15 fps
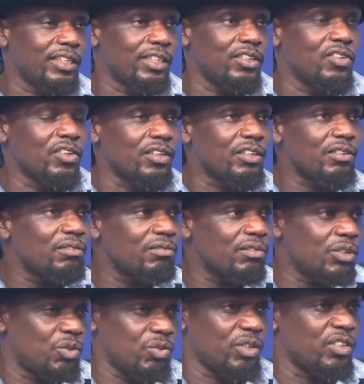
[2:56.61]

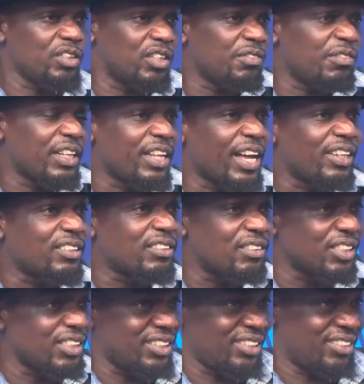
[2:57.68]
it wasn't even that
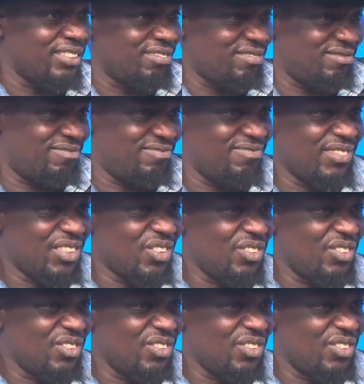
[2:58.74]
serious.